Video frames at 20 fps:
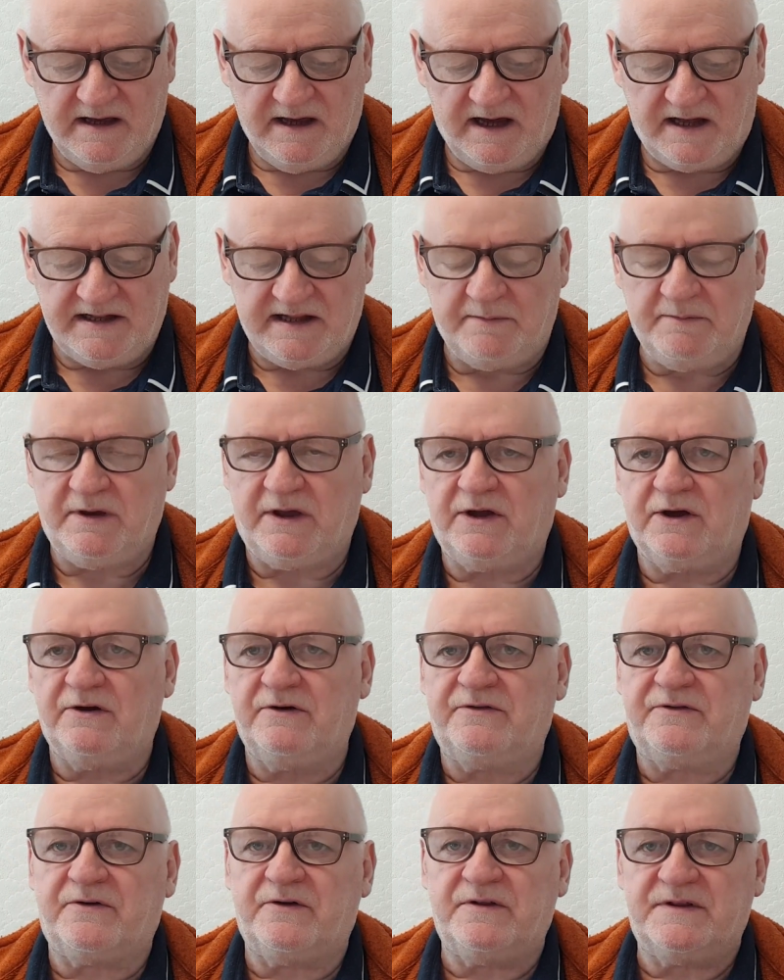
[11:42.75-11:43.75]
And then we go
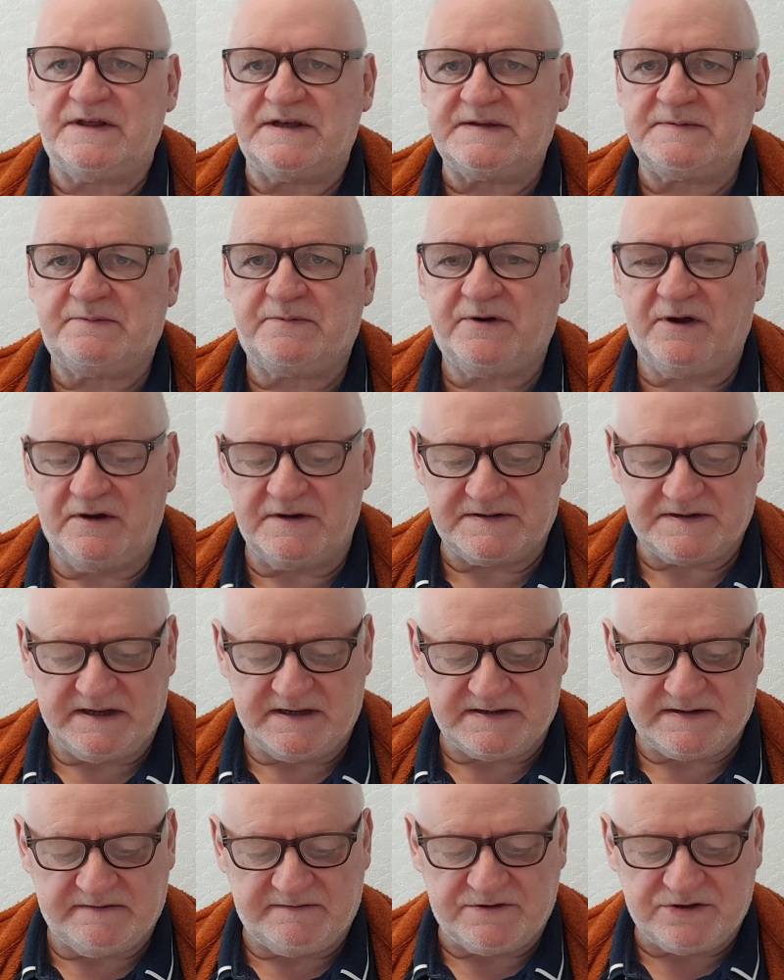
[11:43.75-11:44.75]
through this
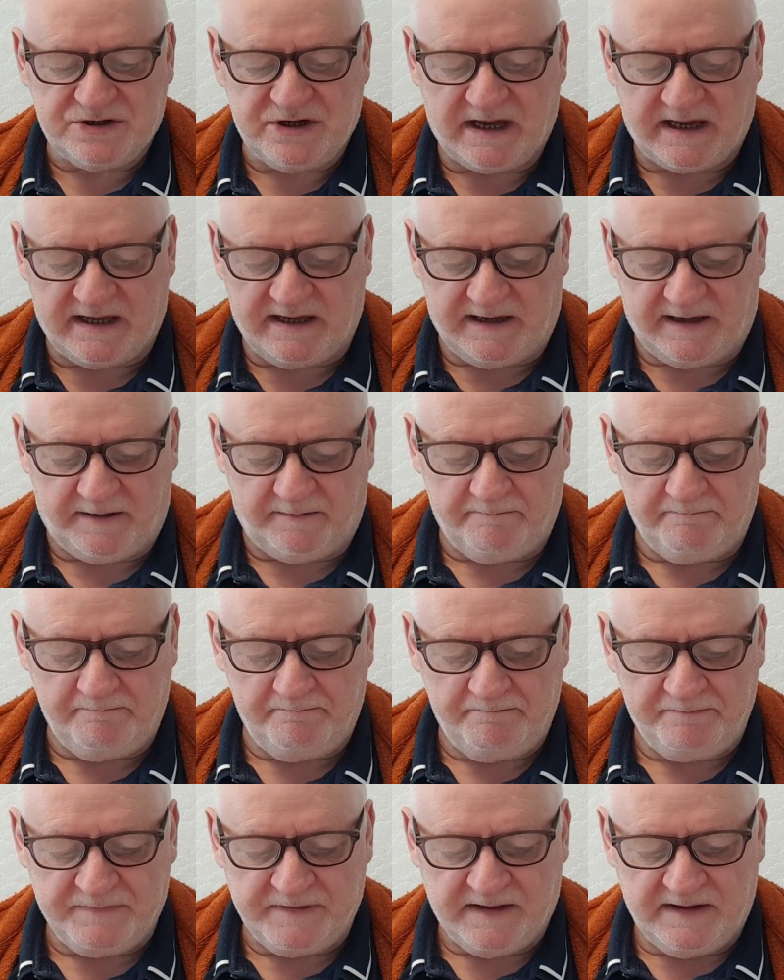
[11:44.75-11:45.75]
process of checking
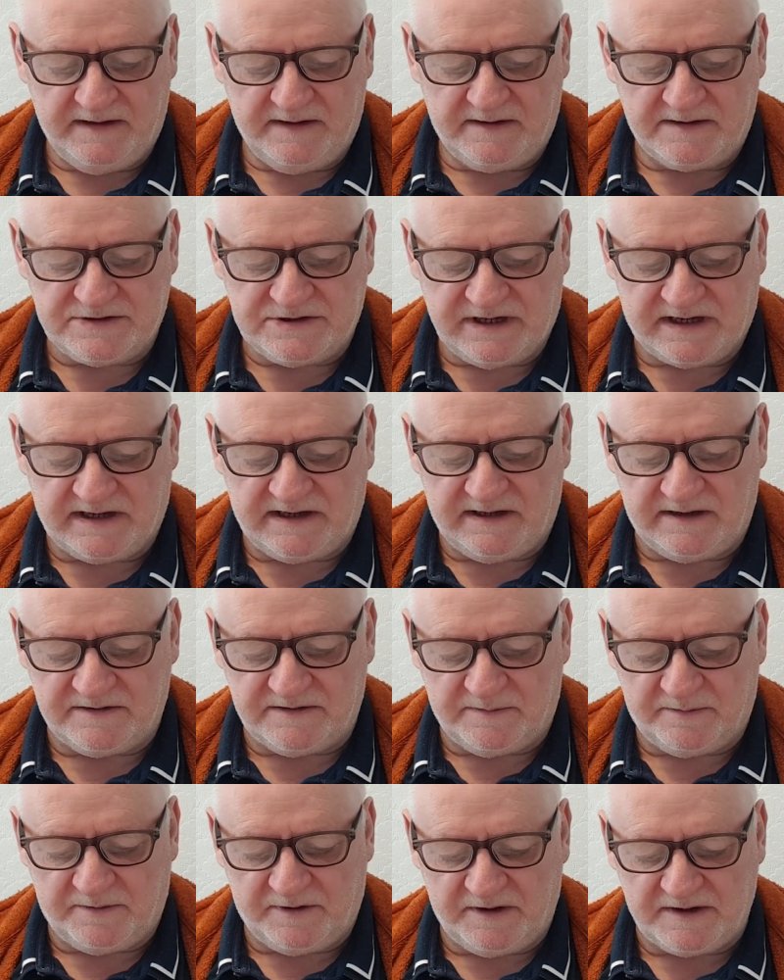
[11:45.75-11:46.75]

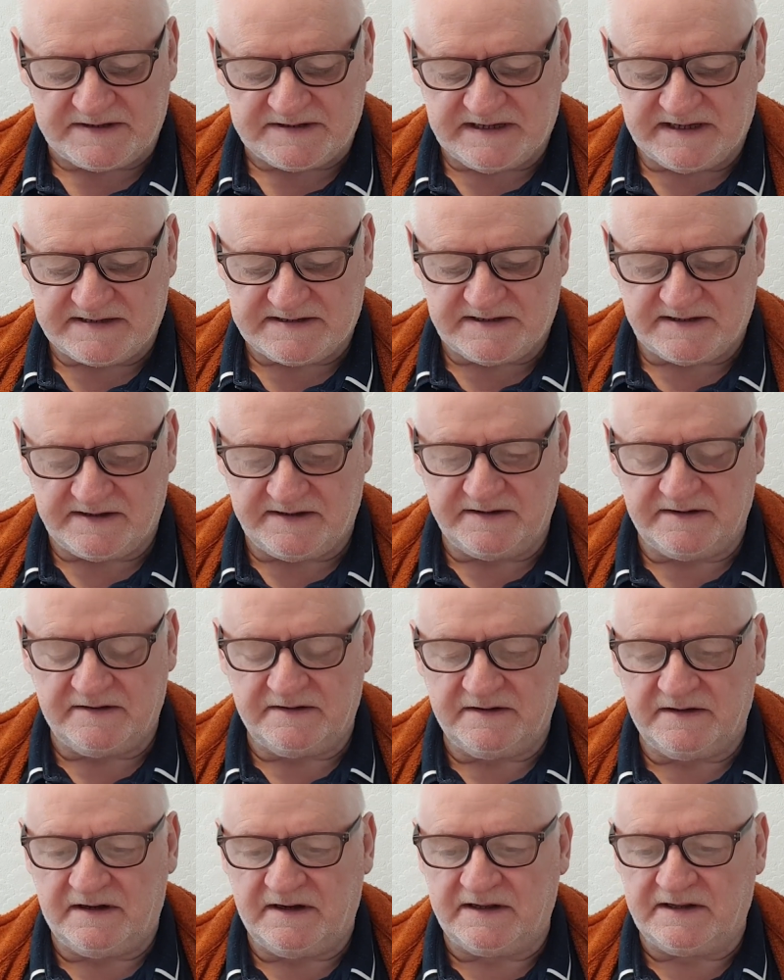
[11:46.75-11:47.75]
the process,
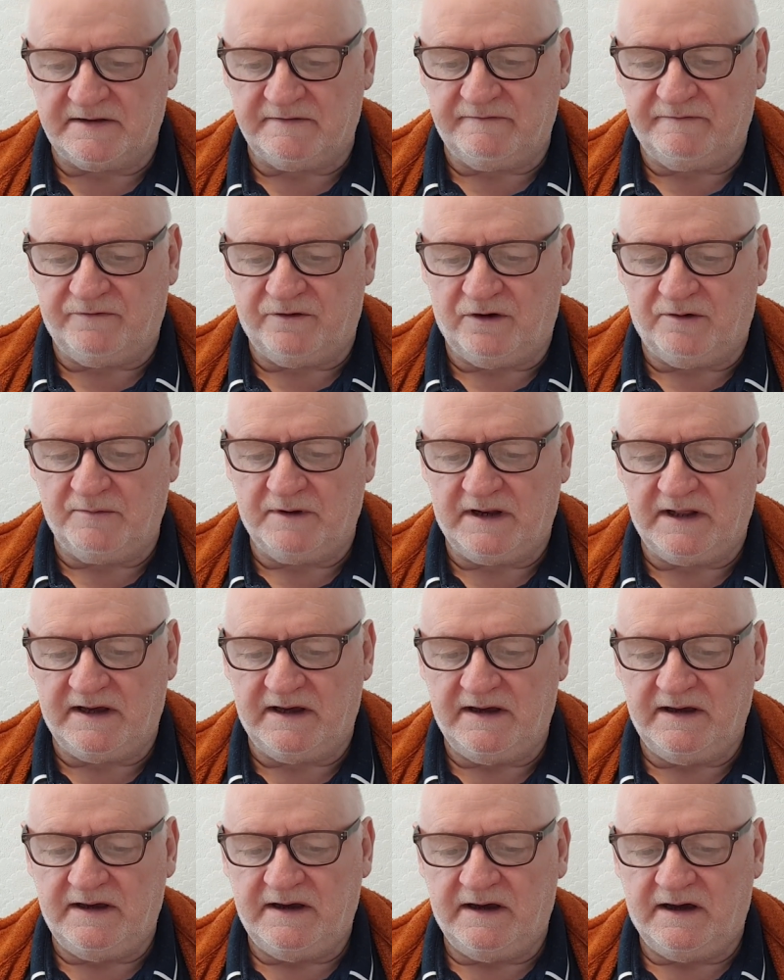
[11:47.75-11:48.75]
the little
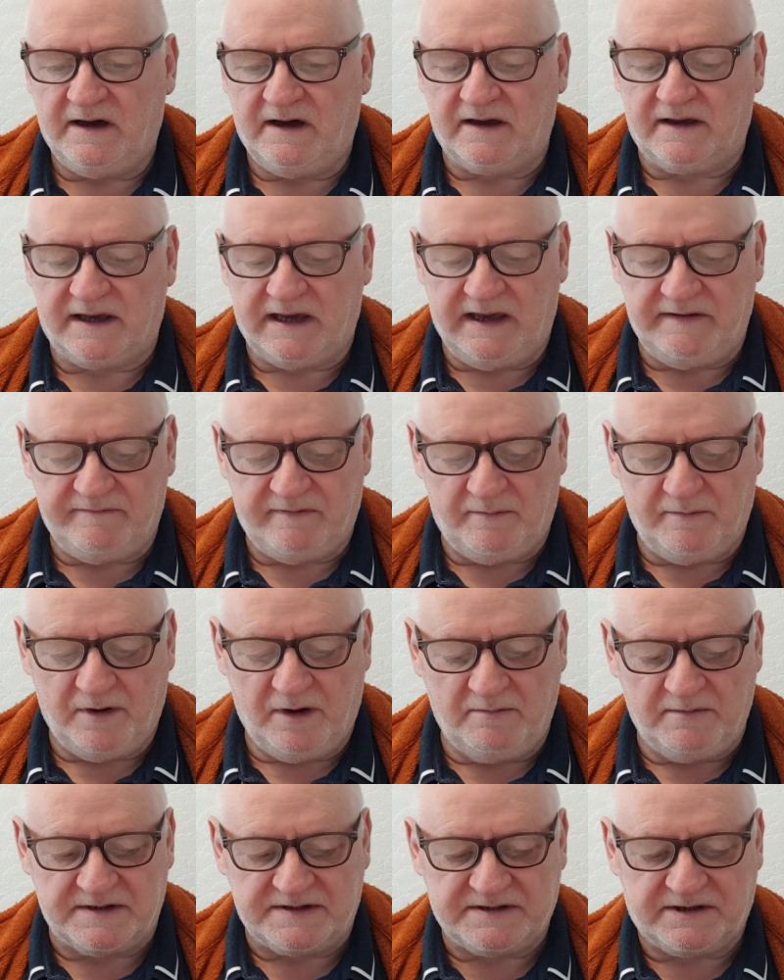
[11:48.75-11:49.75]
formula I gave a
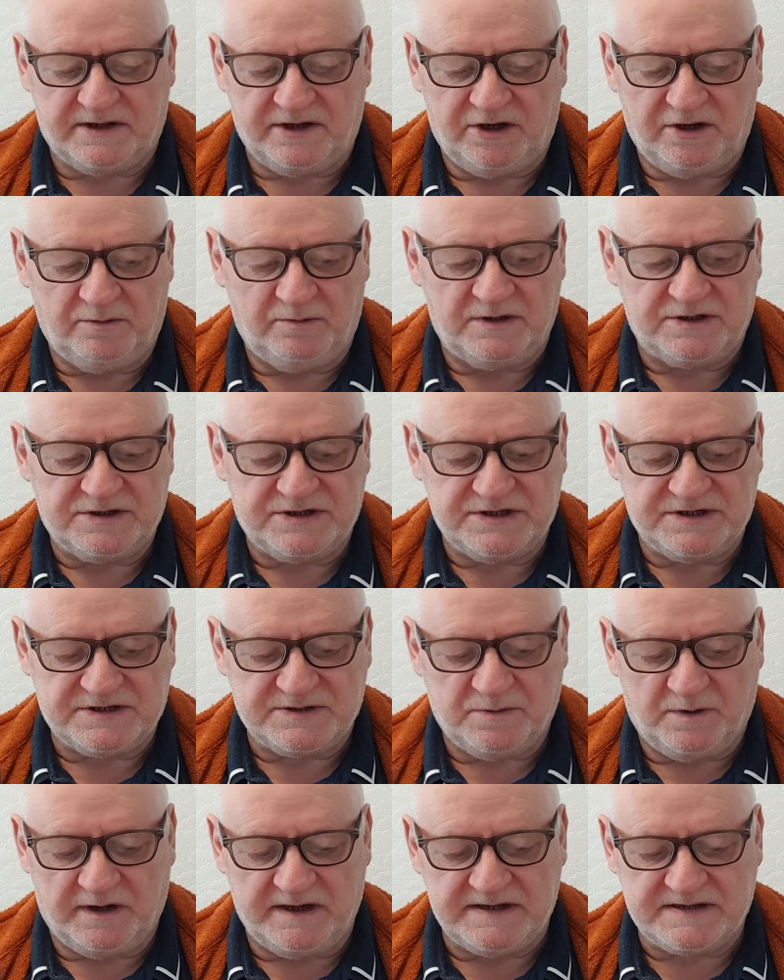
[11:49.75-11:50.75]
moment ago, which is
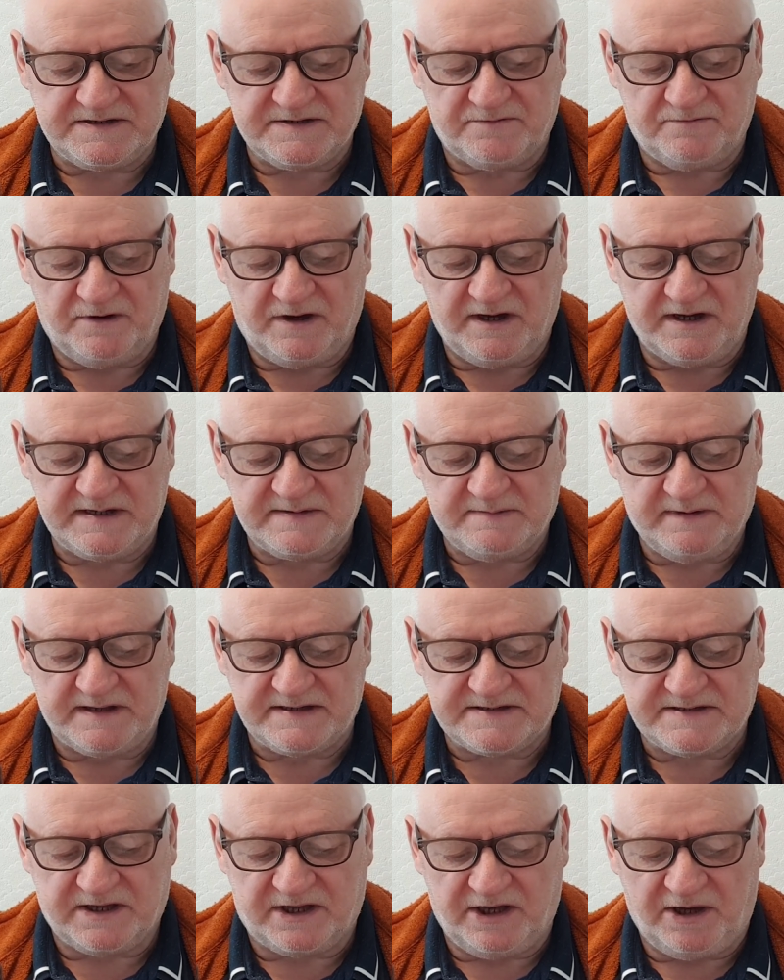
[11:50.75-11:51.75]
twice the rise
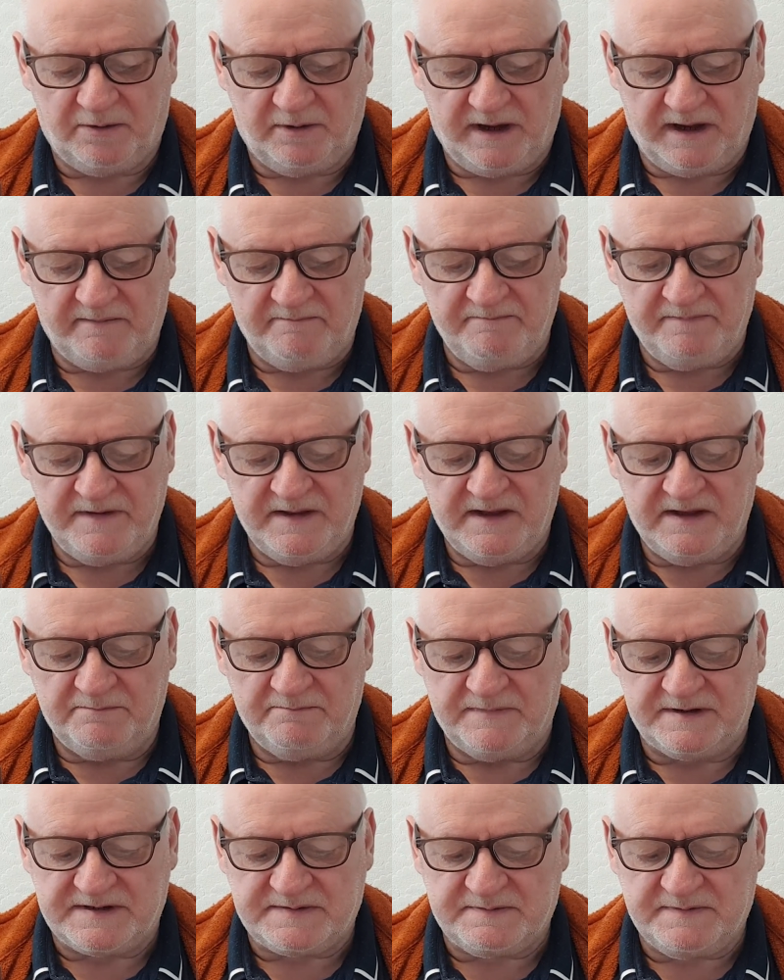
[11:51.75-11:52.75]
plus the going
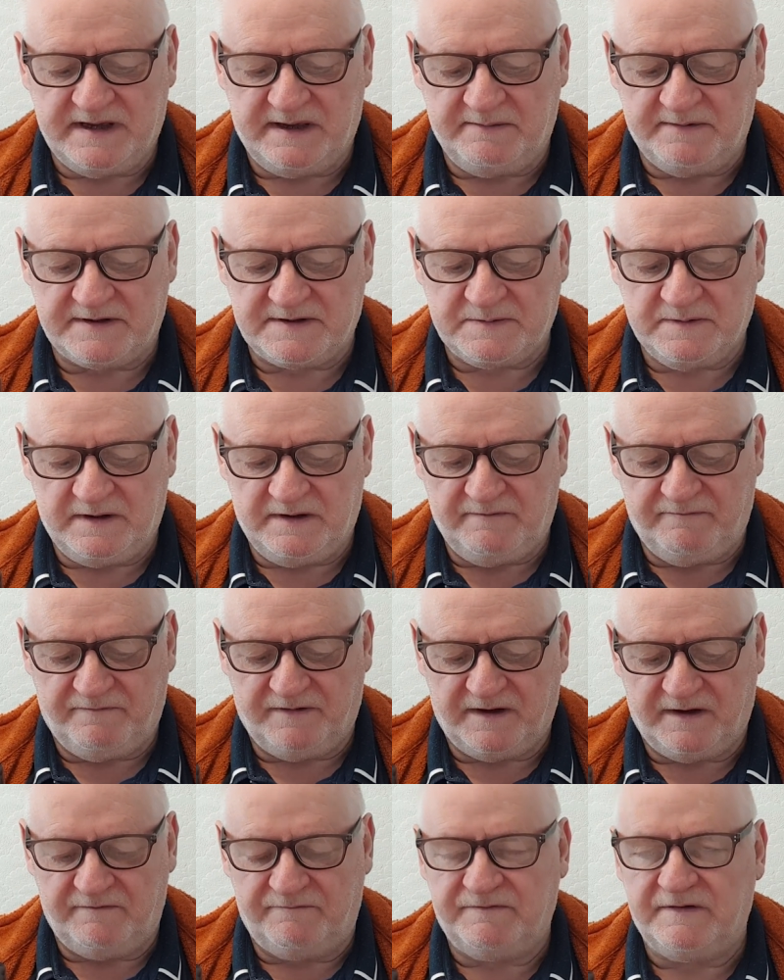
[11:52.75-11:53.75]
must be between
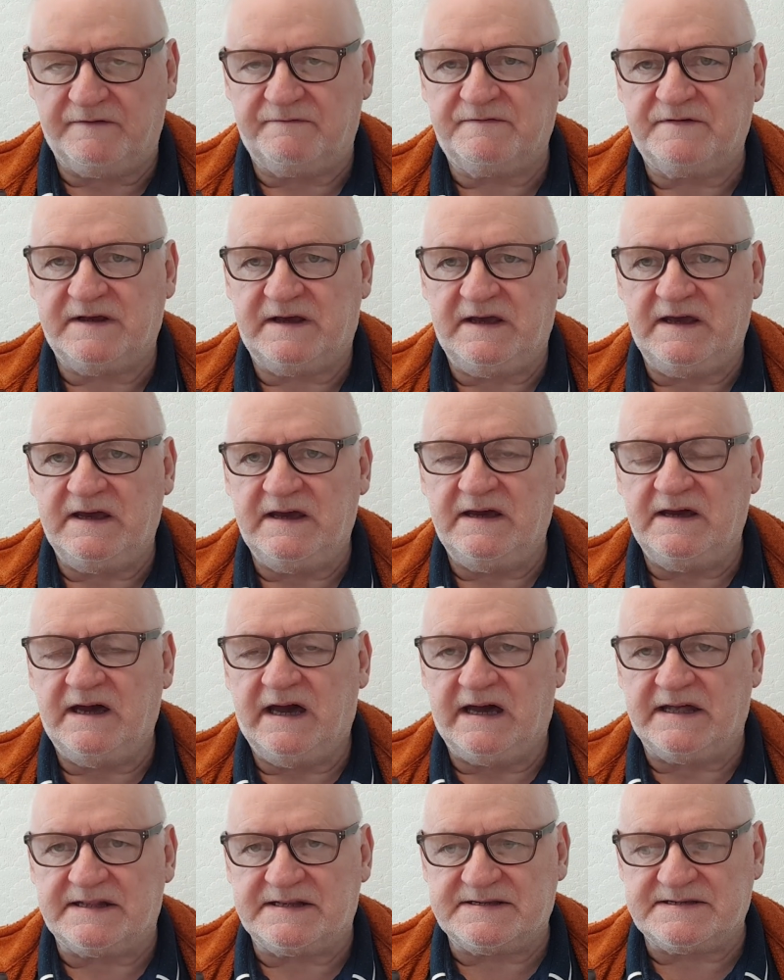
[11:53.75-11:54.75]
550
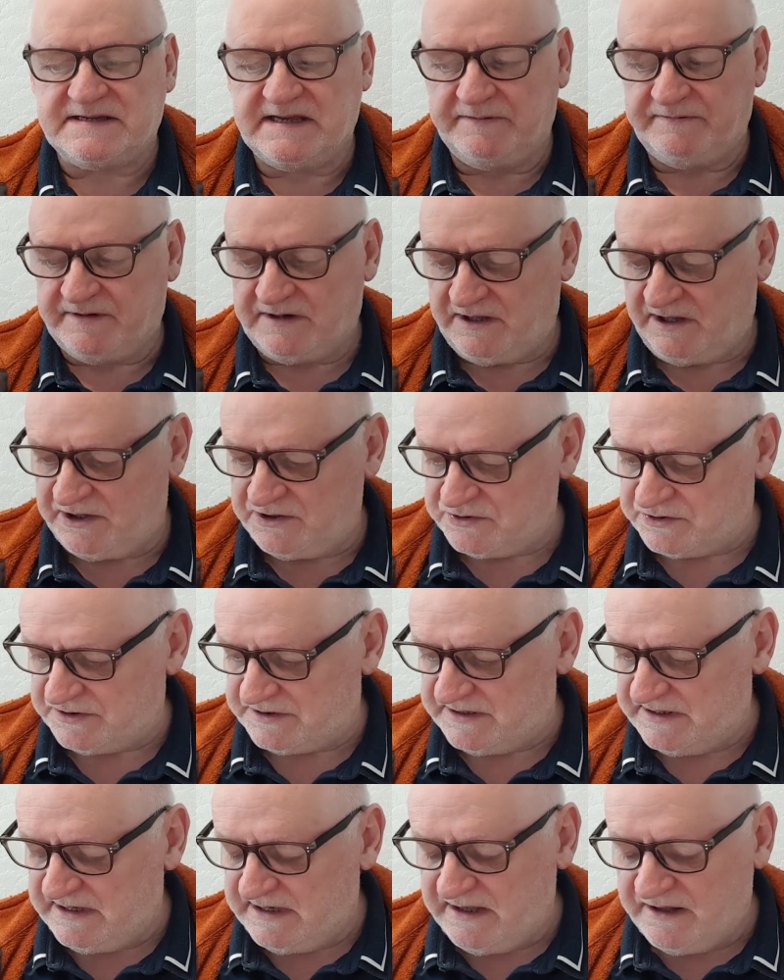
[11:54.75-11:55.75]
and 700.